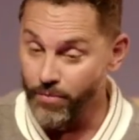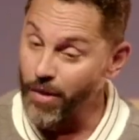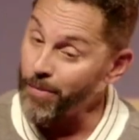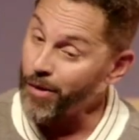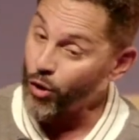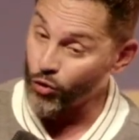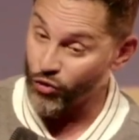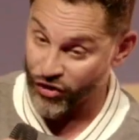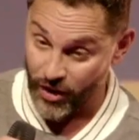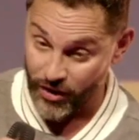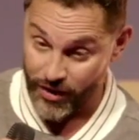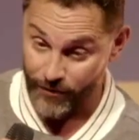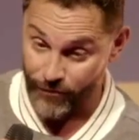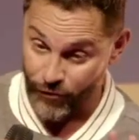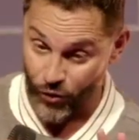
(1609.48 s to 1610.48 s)
but I'm going to go
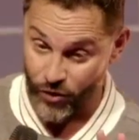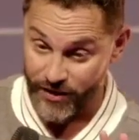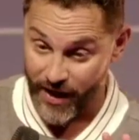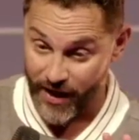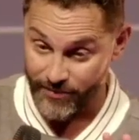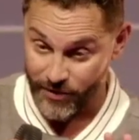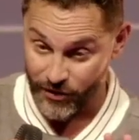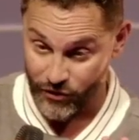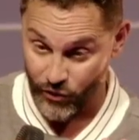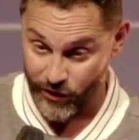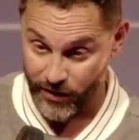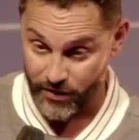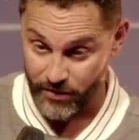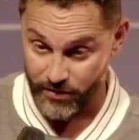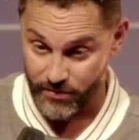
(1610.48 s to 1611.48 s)
Dunkin' 4 times this
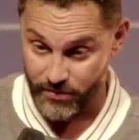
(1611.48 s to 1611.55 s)
week.